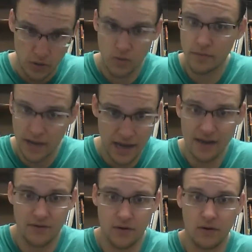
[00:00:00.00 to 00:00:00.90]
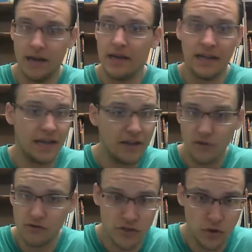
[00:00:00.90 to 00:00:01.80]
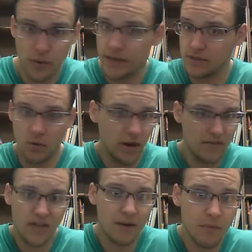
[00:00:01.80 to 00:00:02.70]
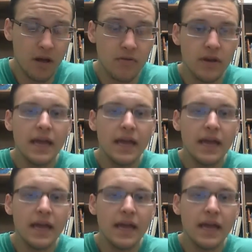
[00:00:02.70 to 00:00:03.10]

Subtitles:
your behavior in those 2 weeks or in that month.